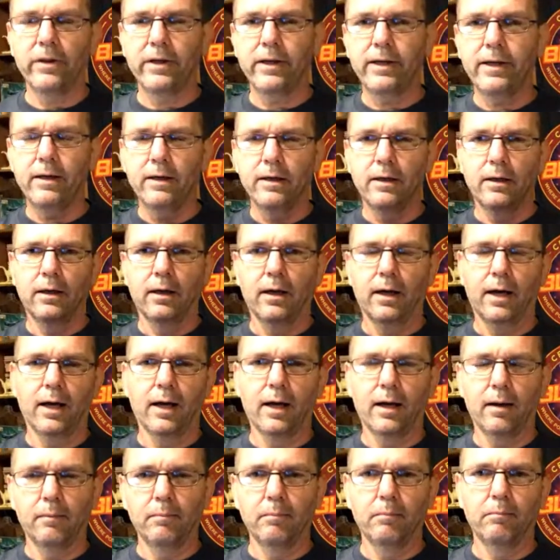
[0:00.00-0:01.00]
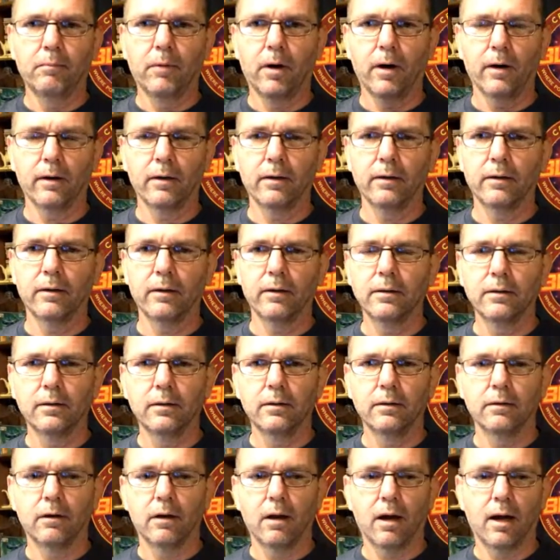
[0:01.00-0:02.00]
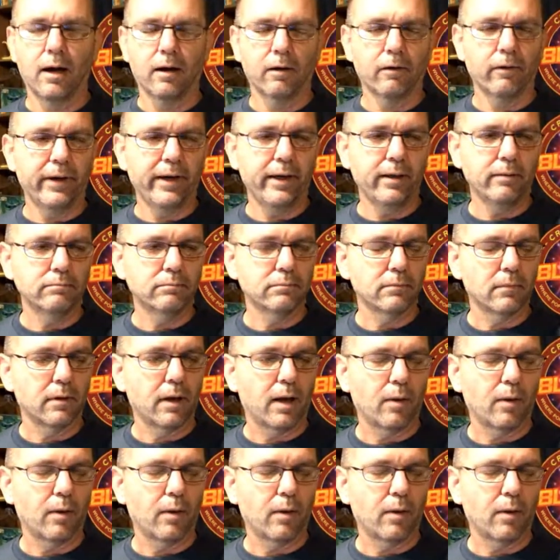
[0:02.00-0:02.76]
the Martin Green.